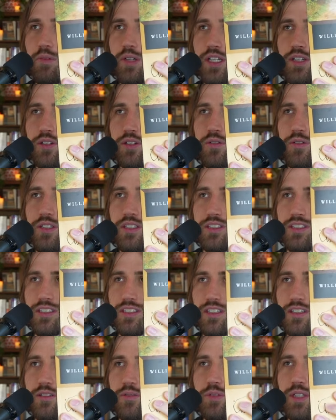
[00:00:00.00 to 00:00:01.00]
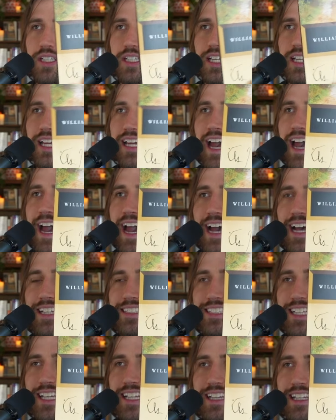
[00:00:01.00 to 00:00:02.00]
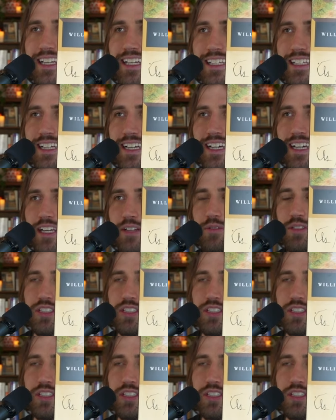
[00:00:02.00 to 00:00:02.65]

we are going to start reading As I Lay Dying,